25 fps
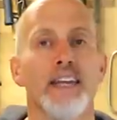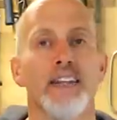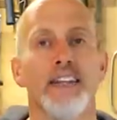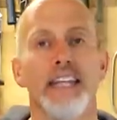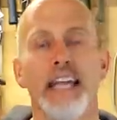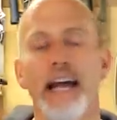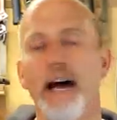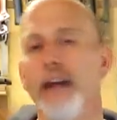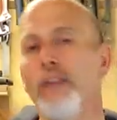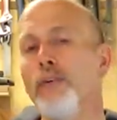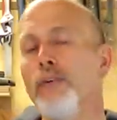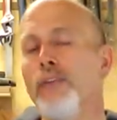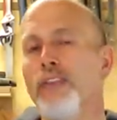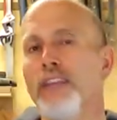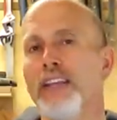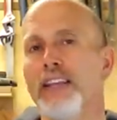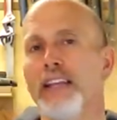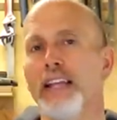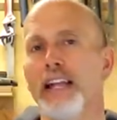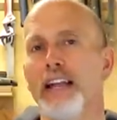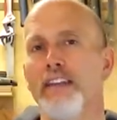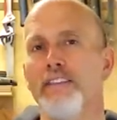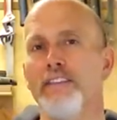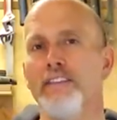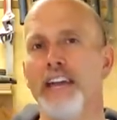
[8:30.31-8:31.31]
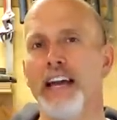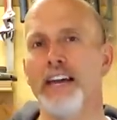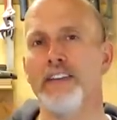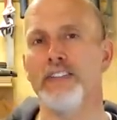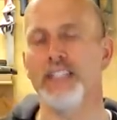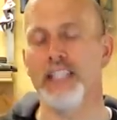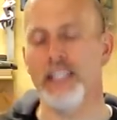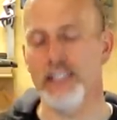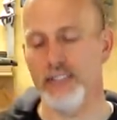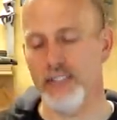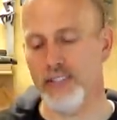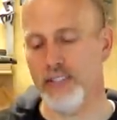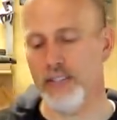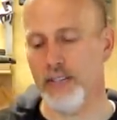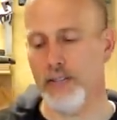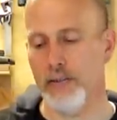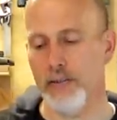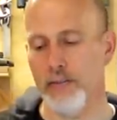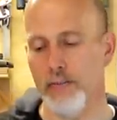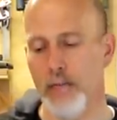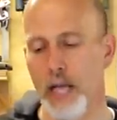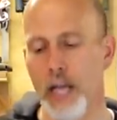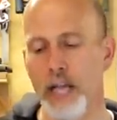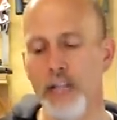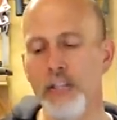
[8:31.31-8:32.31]
The other thing that I found is
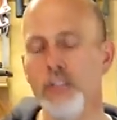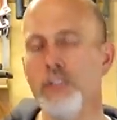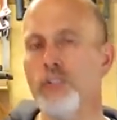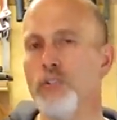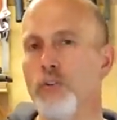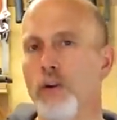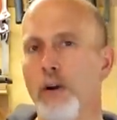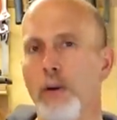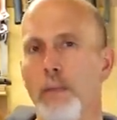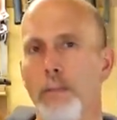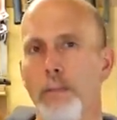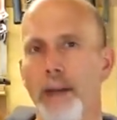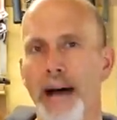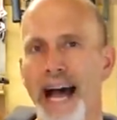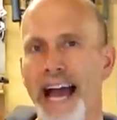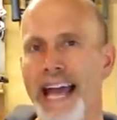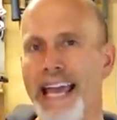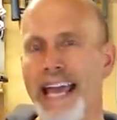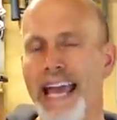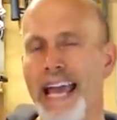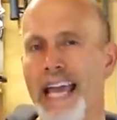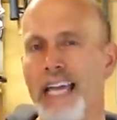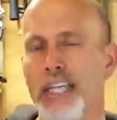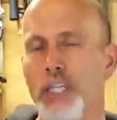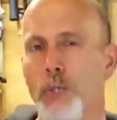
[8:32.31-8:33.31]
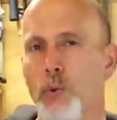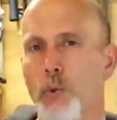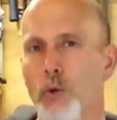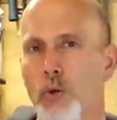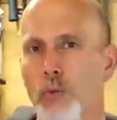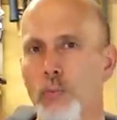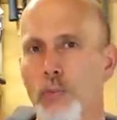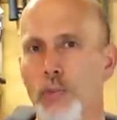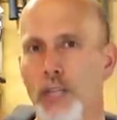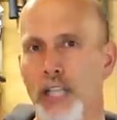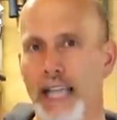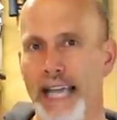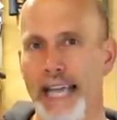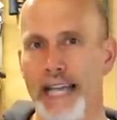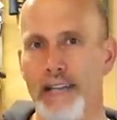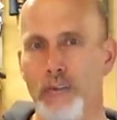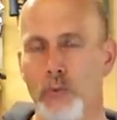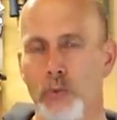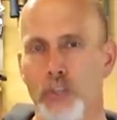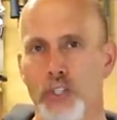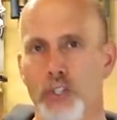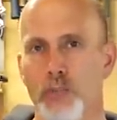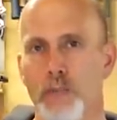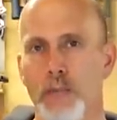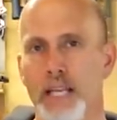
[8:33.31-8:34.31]
uh, onions are a biannual plant,
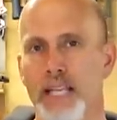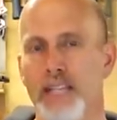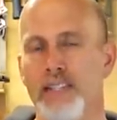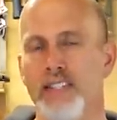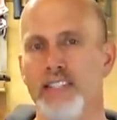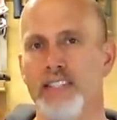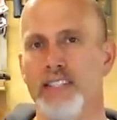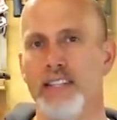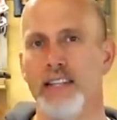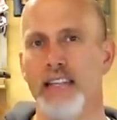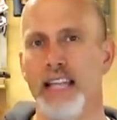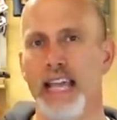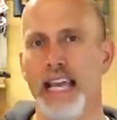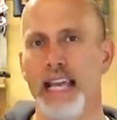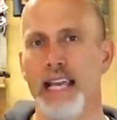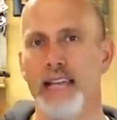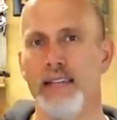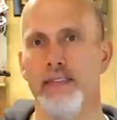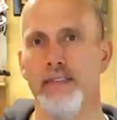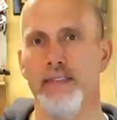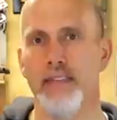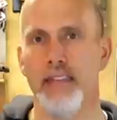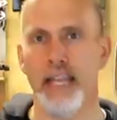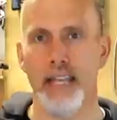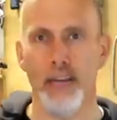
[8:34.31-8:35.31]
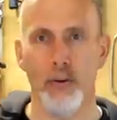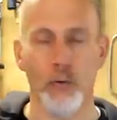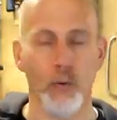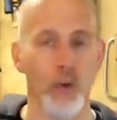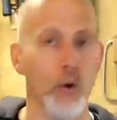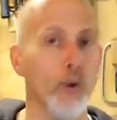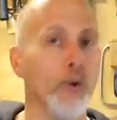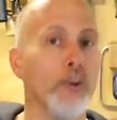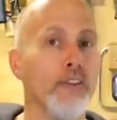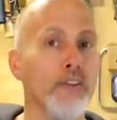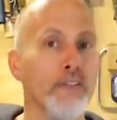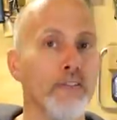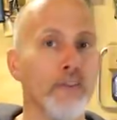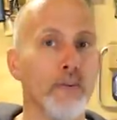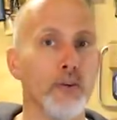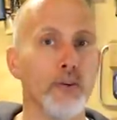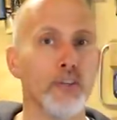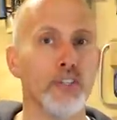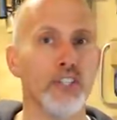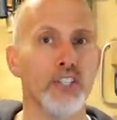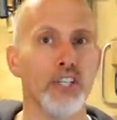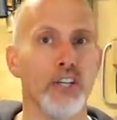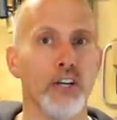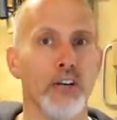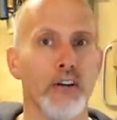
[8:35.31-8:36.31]
which means they, they grow in the
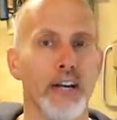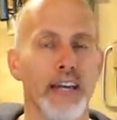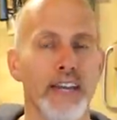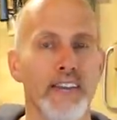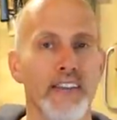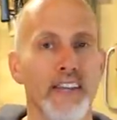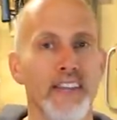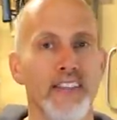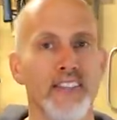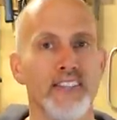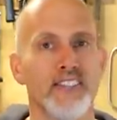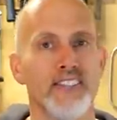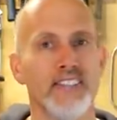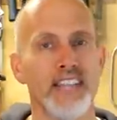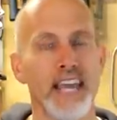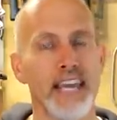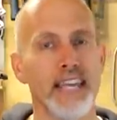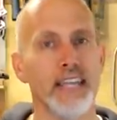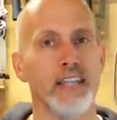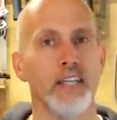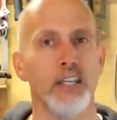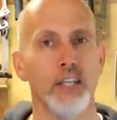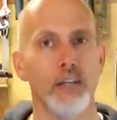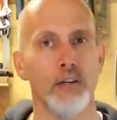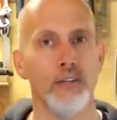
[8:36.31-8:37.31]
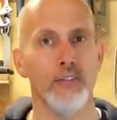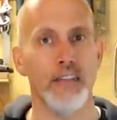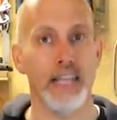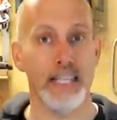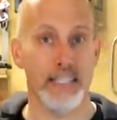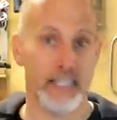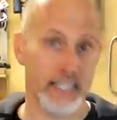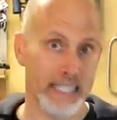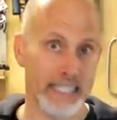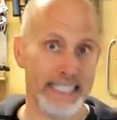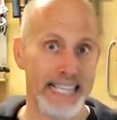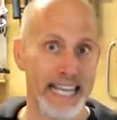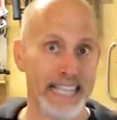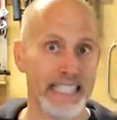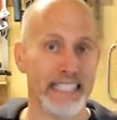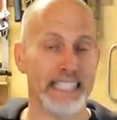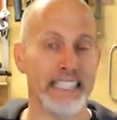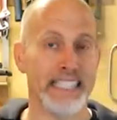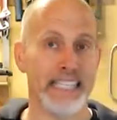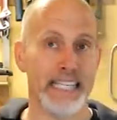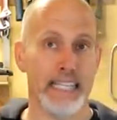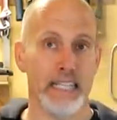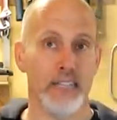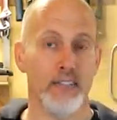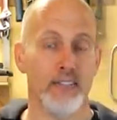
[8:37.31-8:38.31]
first year and then the second year they set
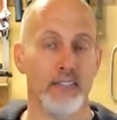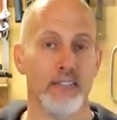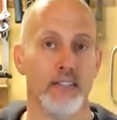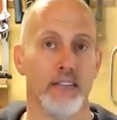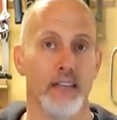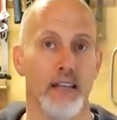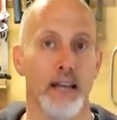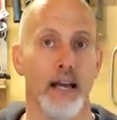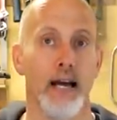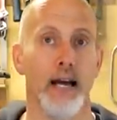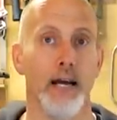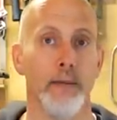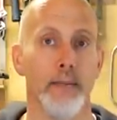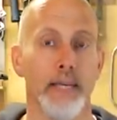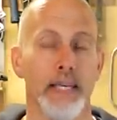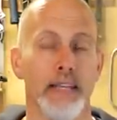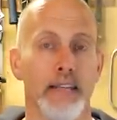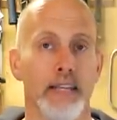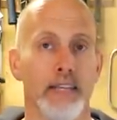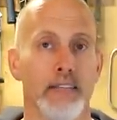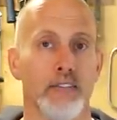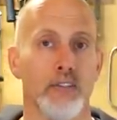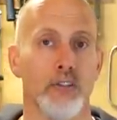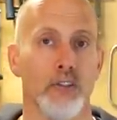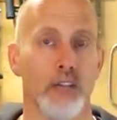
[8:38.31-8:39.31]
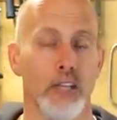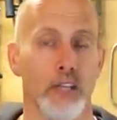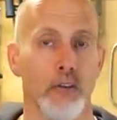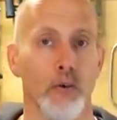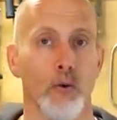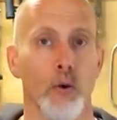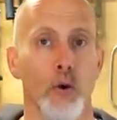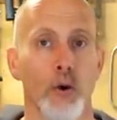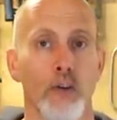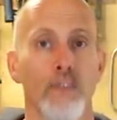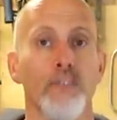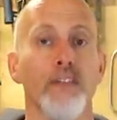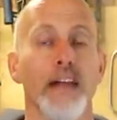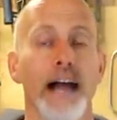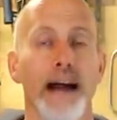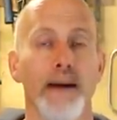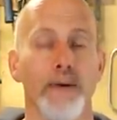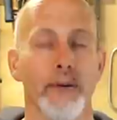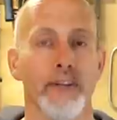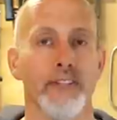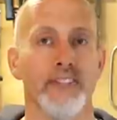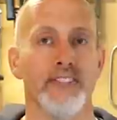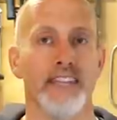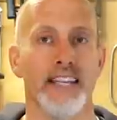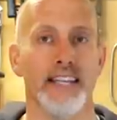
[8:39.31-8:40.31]
seeds. Um, and they, so they grow a
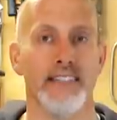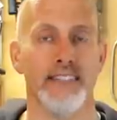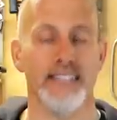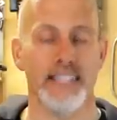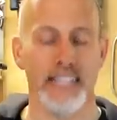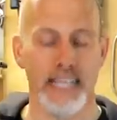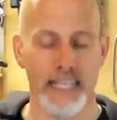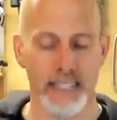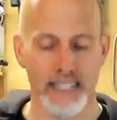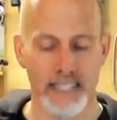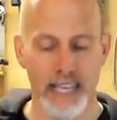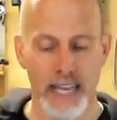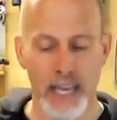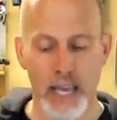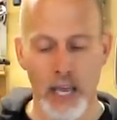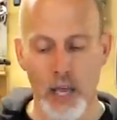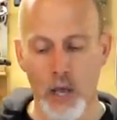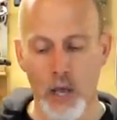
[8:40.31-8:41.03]
flower and set seeds.